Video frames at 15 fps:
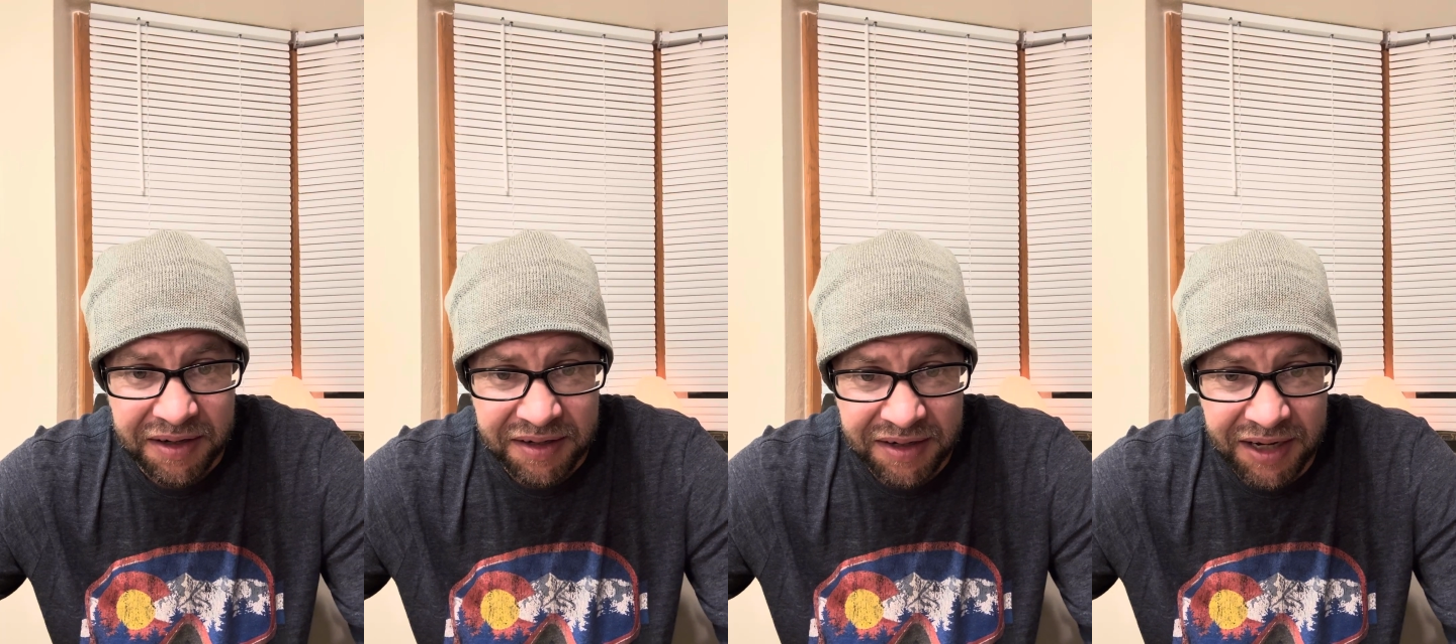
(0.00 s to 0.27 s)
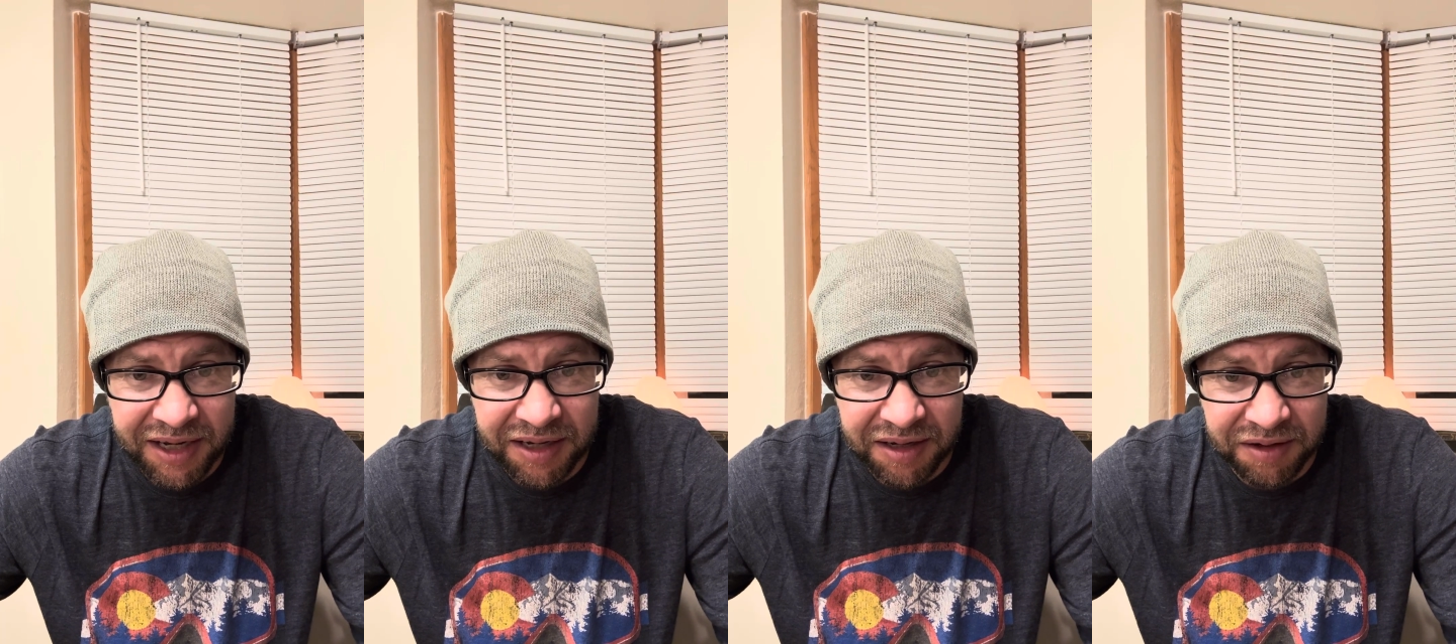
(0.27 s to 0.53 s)

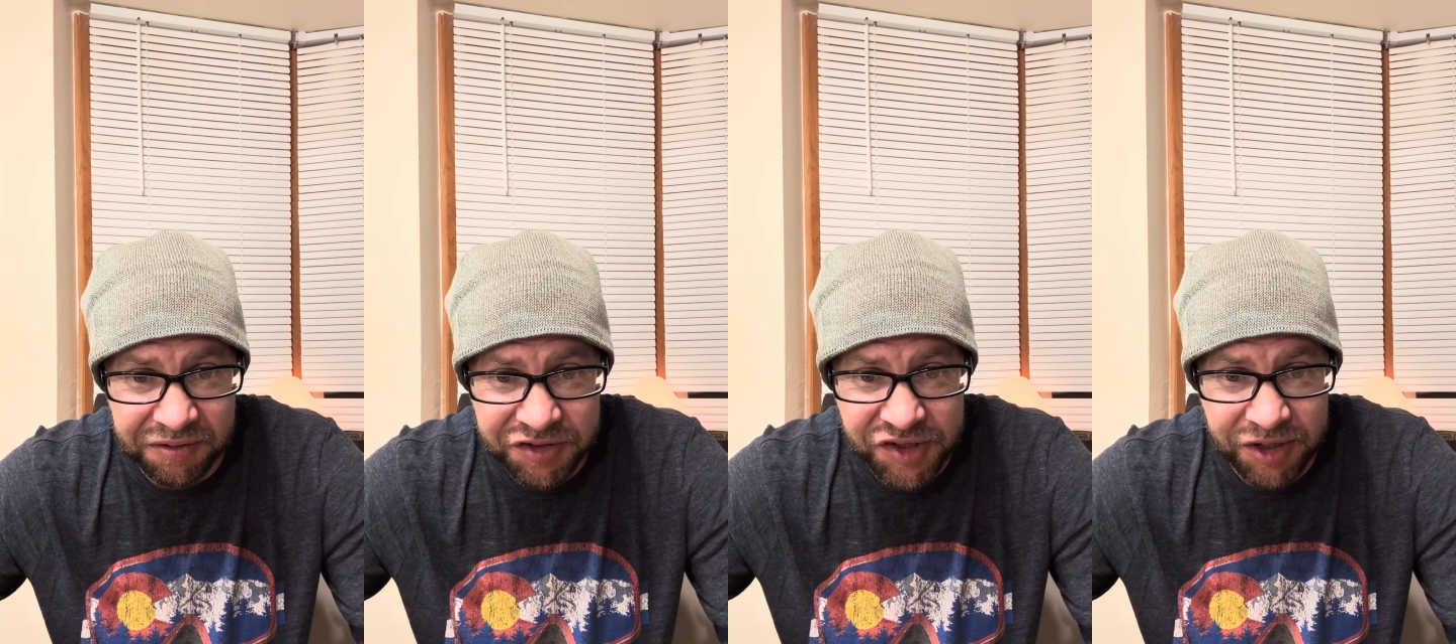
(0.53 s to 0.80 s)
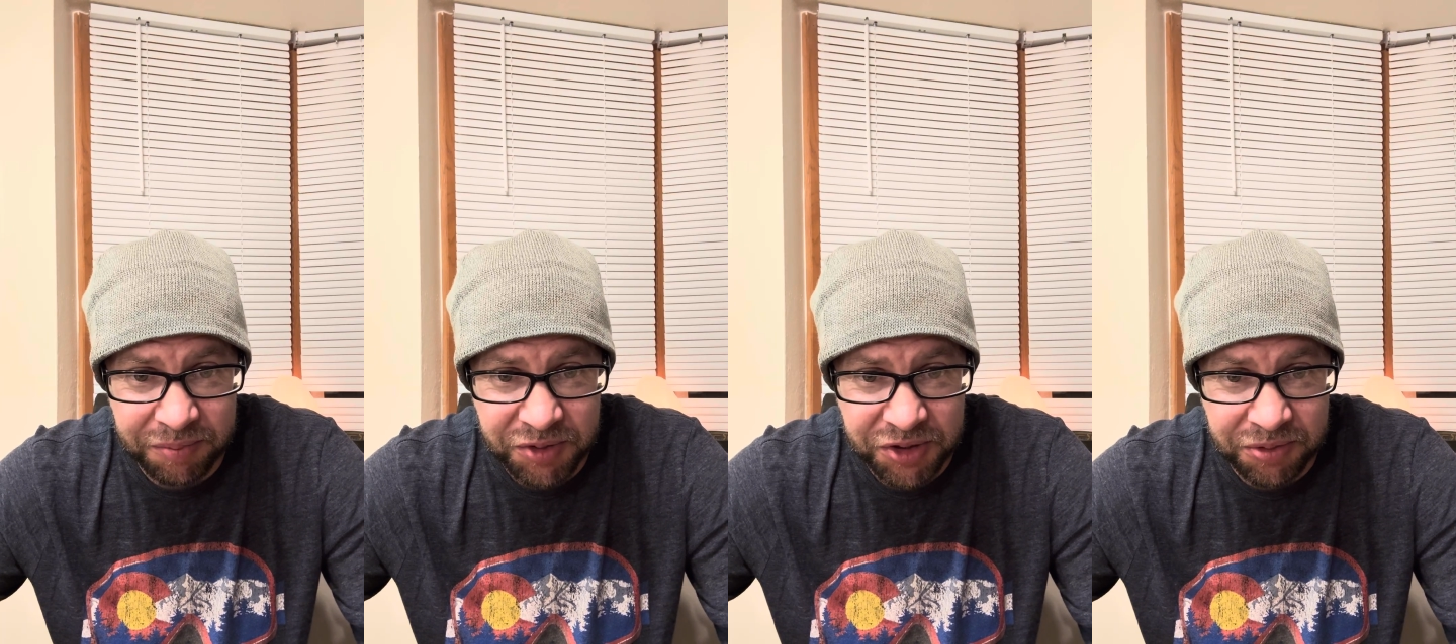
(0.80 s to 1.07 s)
negative
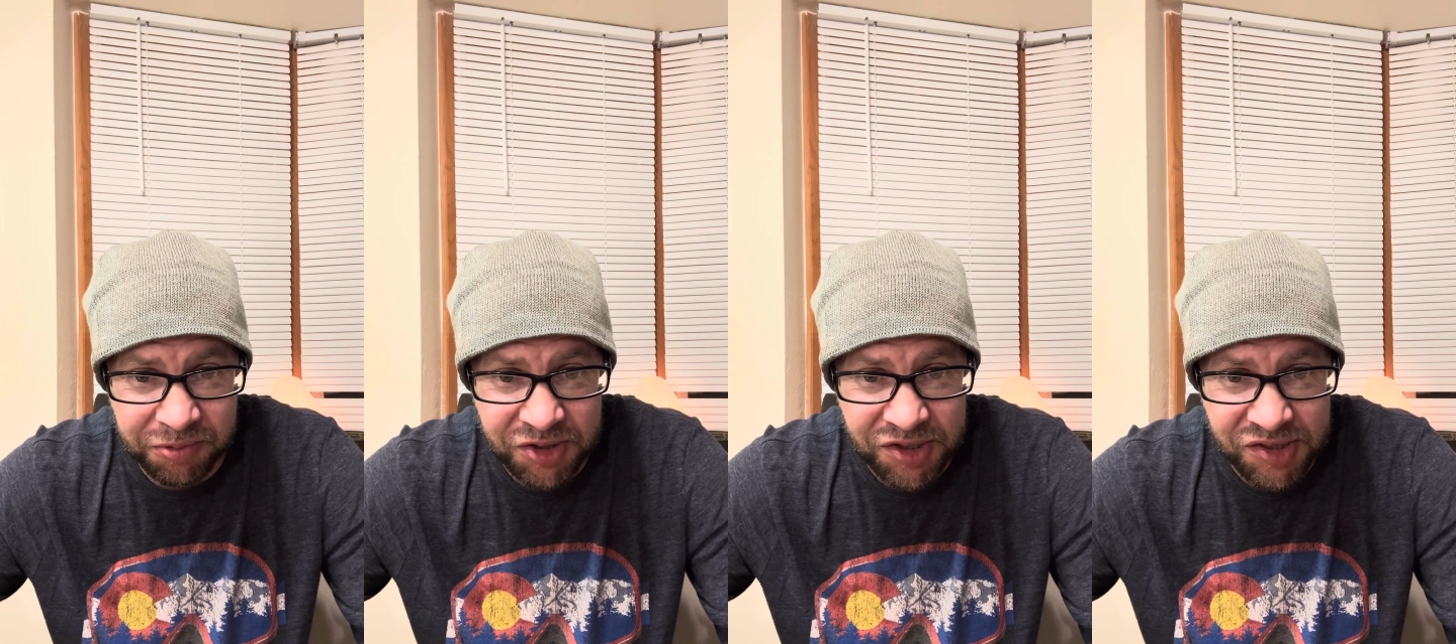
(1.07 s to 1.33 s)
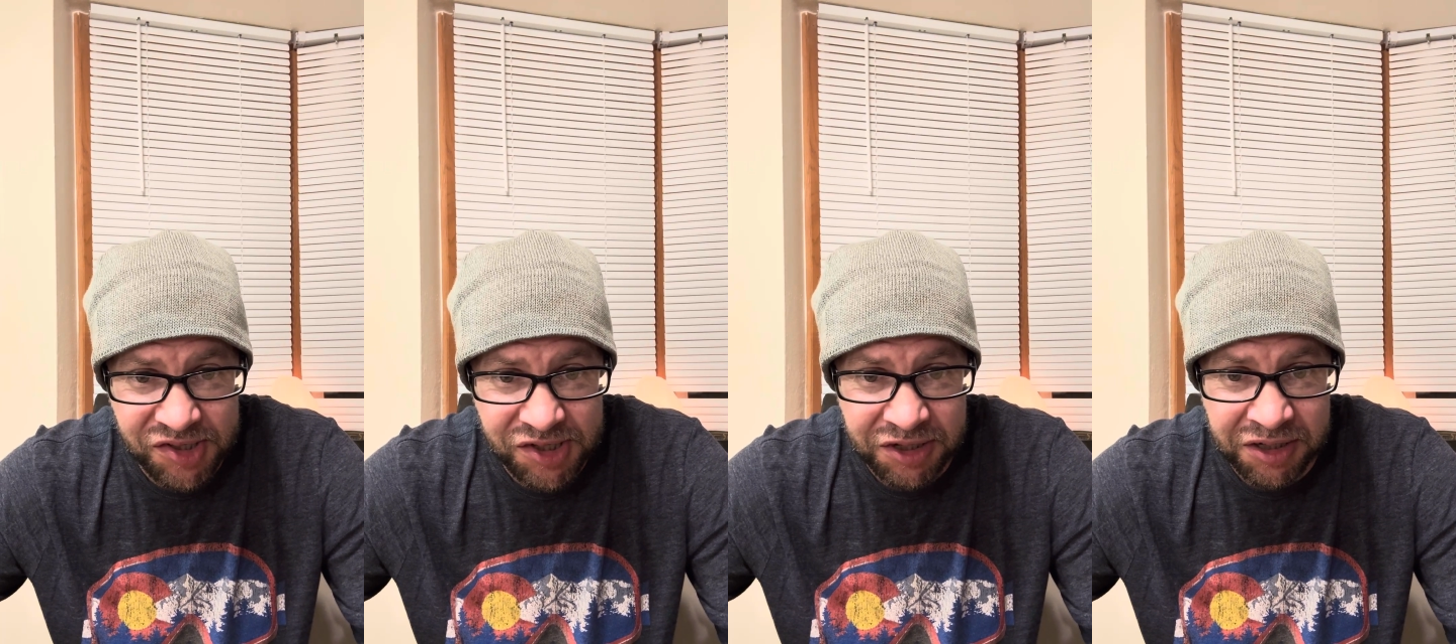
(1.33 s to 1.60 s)
symptoms,
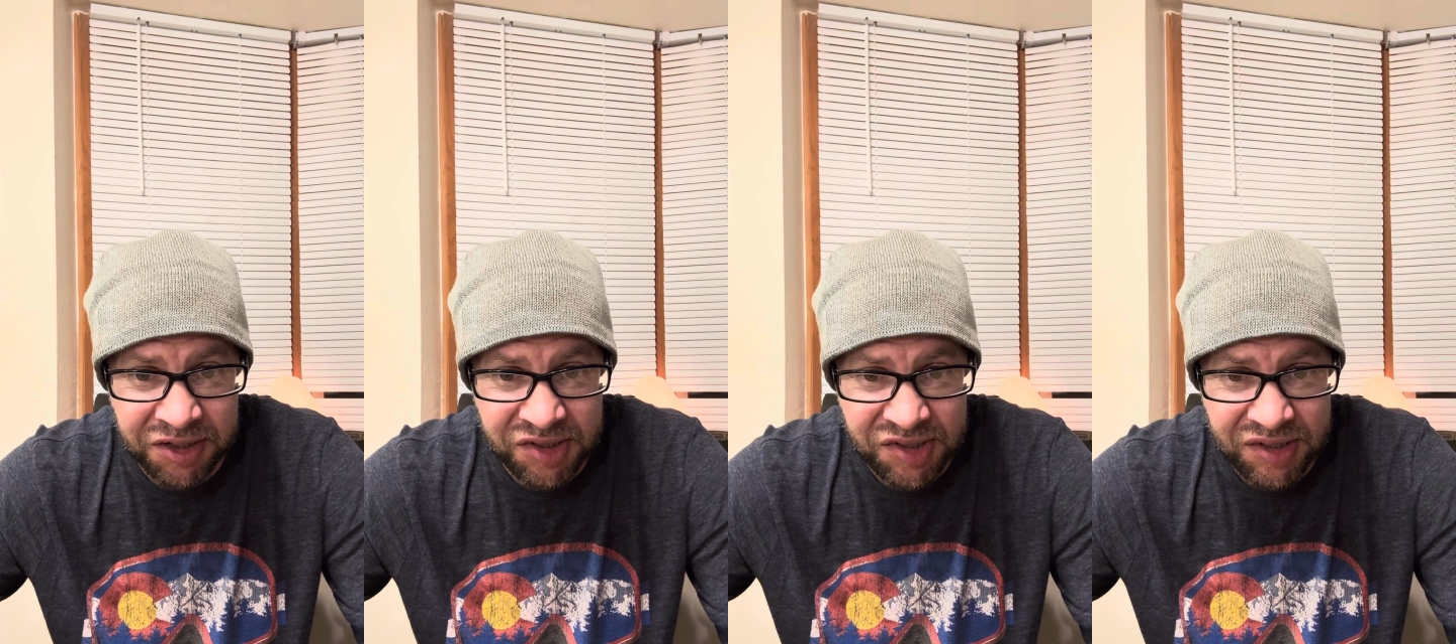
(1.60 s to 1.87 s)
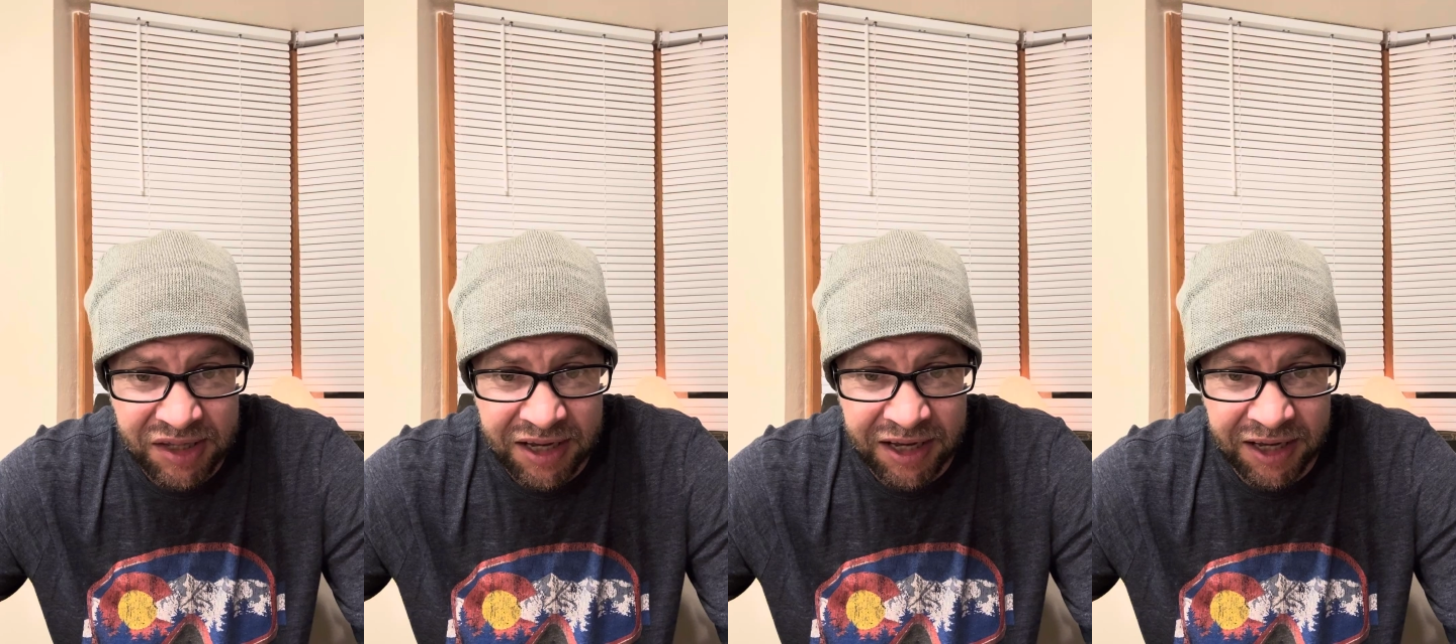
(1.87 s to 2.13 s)
these things
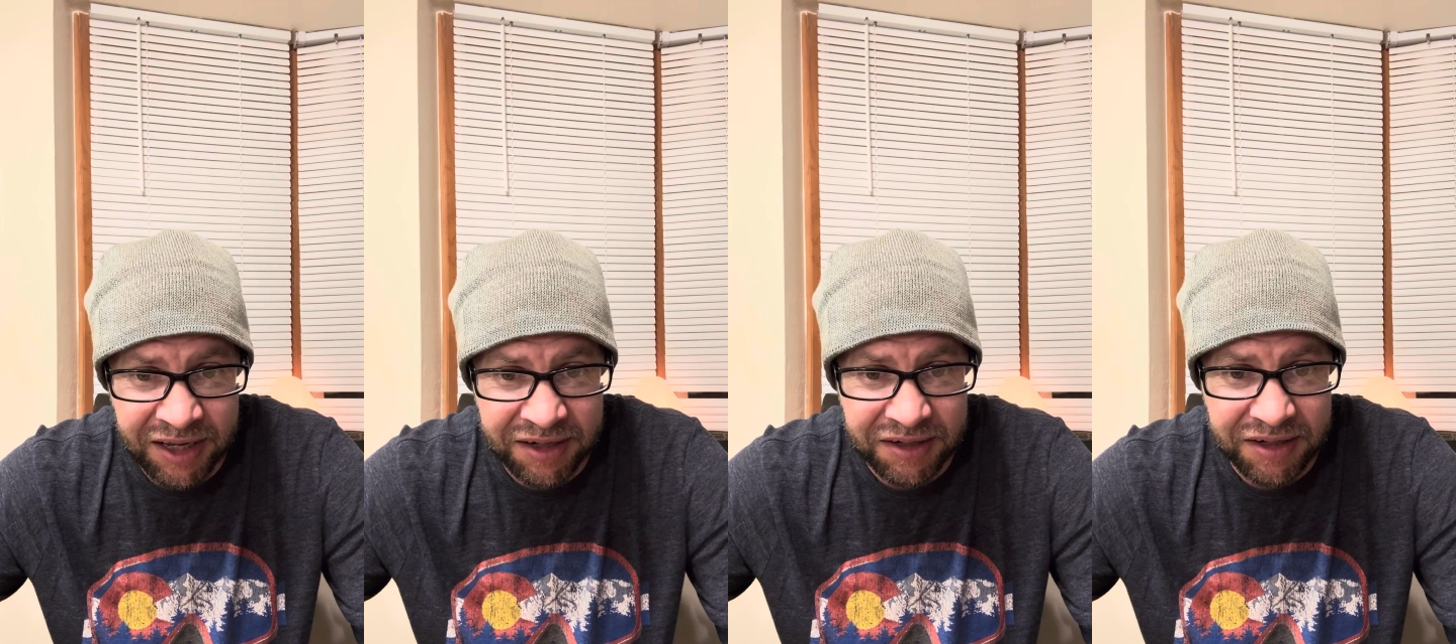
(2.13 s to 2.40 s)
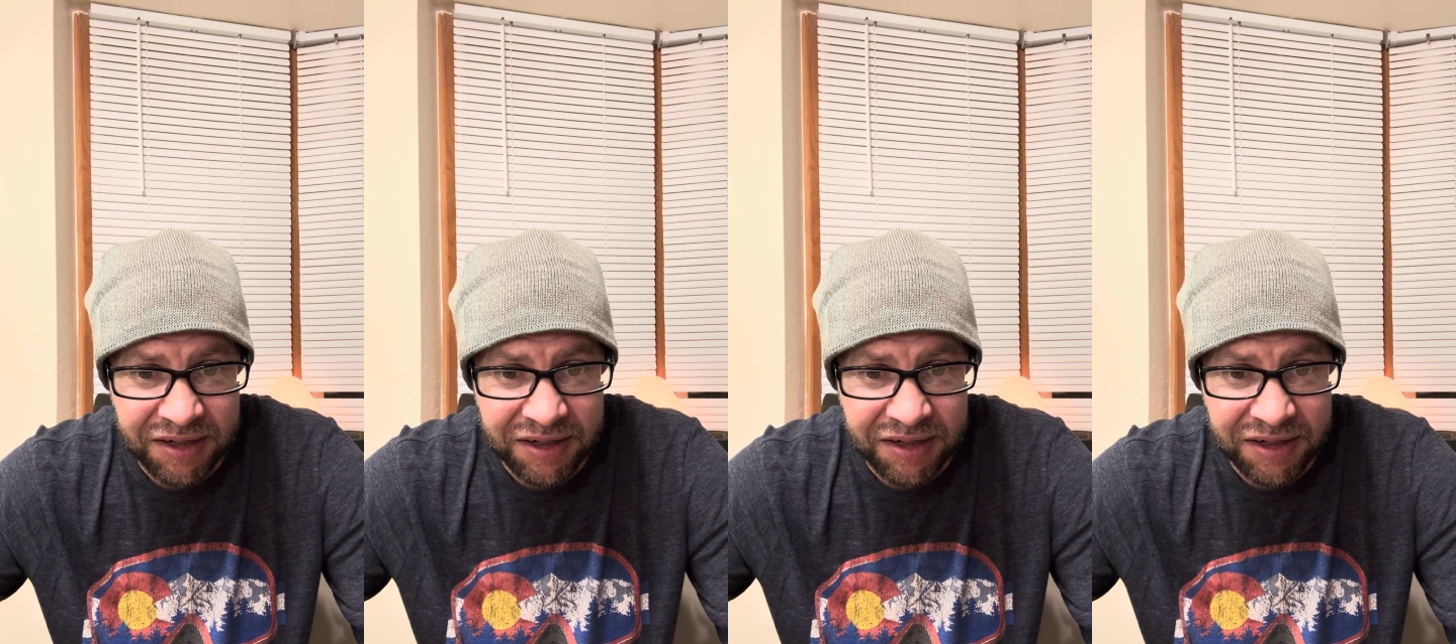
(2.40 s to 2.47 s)
that